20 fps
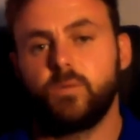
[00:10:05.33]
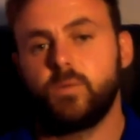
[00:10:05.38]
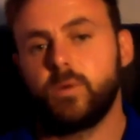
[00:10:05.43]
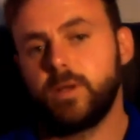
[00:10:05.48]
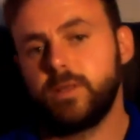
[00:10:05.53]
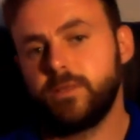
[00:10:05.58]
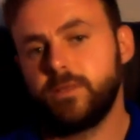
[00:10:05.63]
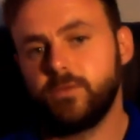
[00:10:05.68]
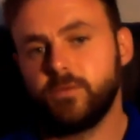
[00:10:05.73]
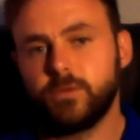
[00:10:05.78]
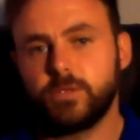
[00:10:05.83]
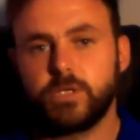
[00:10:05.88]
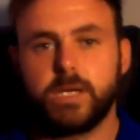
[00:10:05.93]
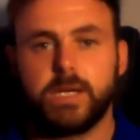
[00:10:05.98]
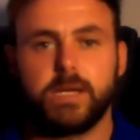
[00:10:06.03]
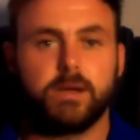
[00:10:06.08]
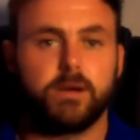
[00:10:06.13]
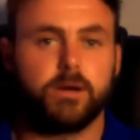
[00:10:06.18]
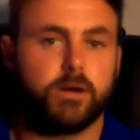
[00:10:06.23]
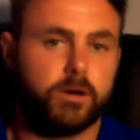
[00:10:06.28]
one thought,
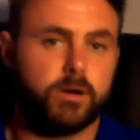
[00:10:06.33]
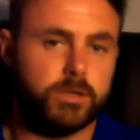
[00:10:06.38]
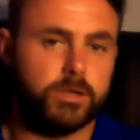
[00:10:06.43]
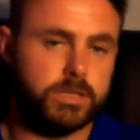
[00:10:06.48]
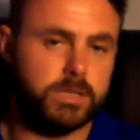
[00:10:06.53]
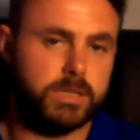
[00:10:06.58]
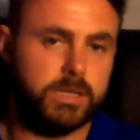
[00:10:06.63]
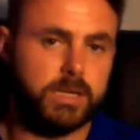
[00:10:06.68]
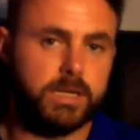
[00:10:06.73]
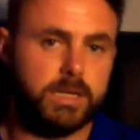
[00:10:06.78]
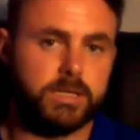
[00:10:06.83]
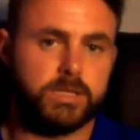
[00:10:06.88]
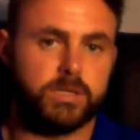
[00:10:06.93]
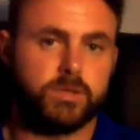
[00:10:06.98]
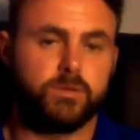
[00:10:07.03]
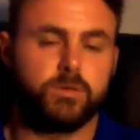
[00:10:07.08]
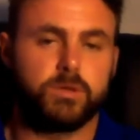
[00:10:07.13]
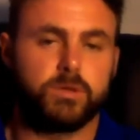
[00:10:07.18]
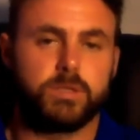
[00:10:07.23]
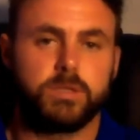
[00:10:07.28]
you can go on to the next
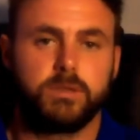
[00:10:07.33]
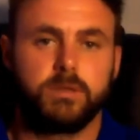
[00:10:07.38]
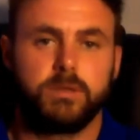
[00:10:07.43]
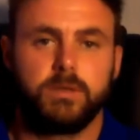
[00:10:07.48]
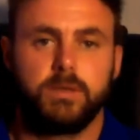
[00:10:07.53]
thought.